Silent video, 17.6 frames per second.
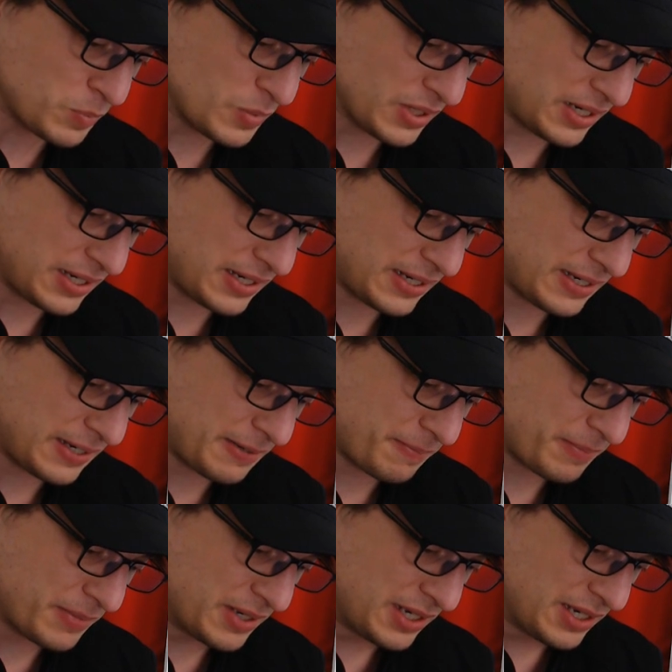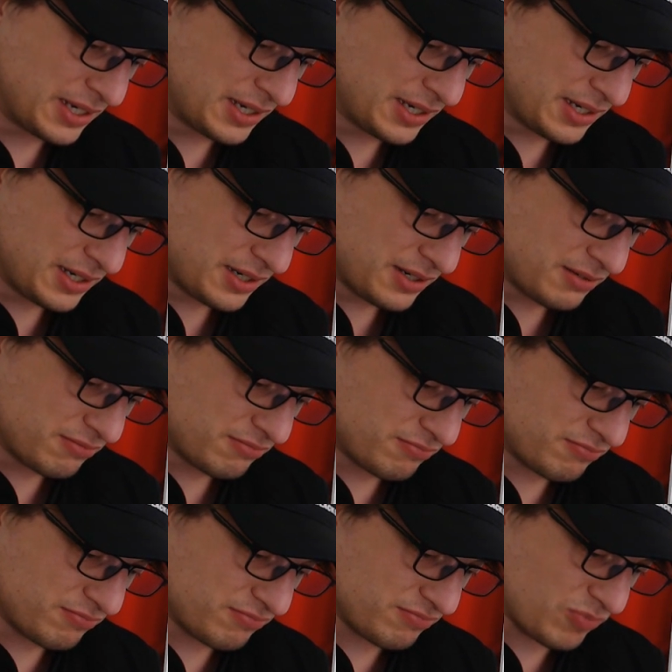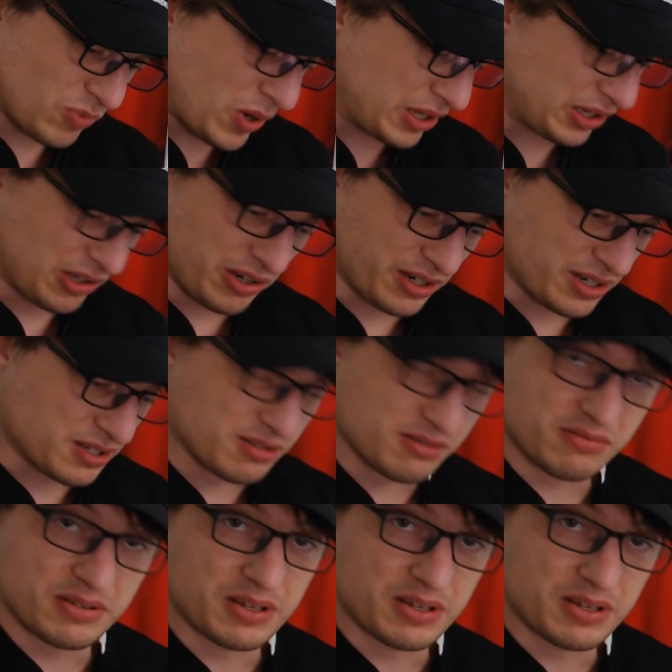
Um... Whitelock is